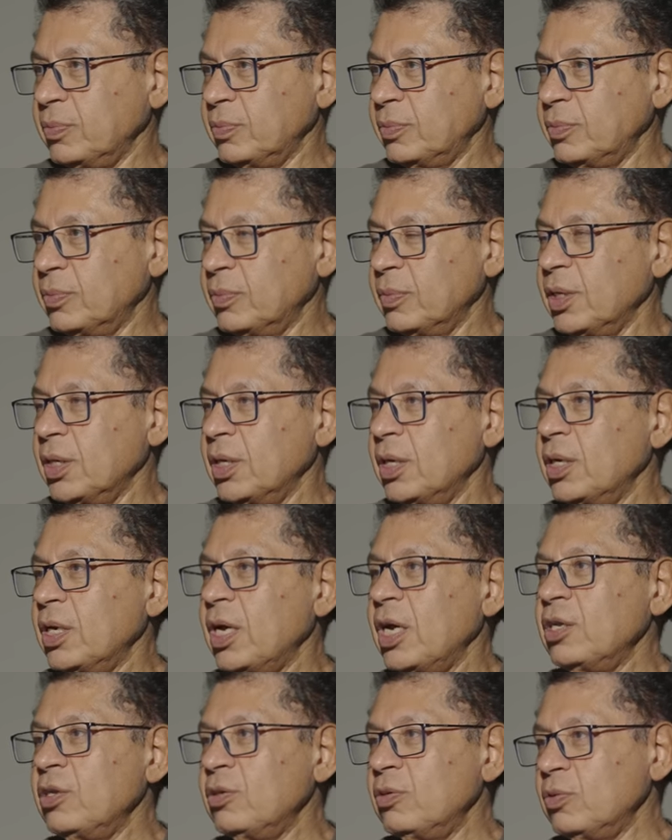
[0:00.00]
Mm-hmm.
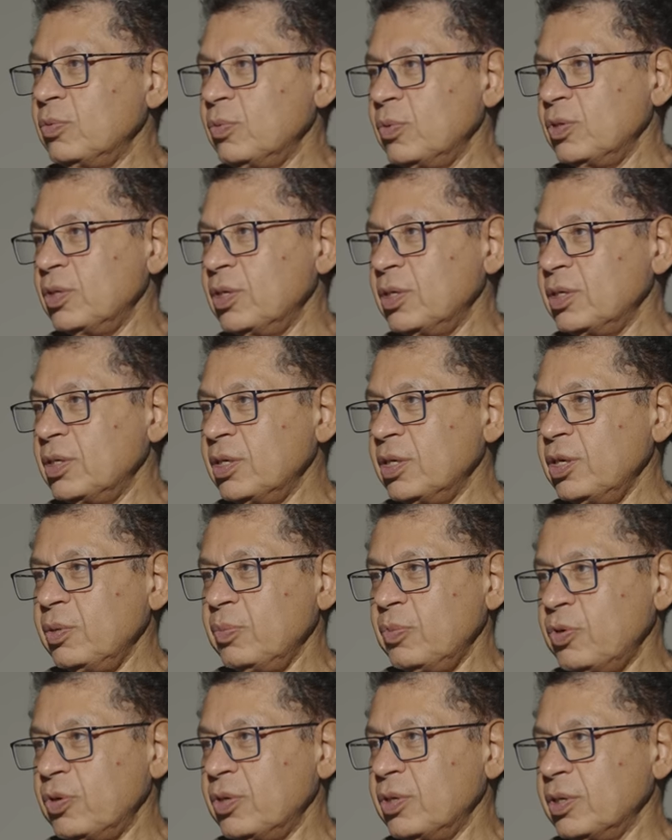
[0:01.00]
I don't want this
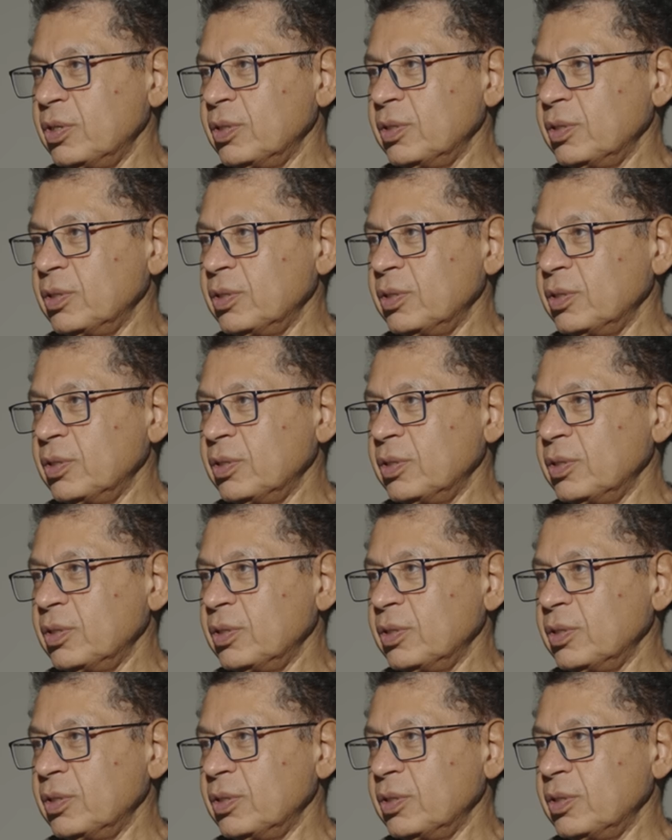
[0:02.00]
anymore.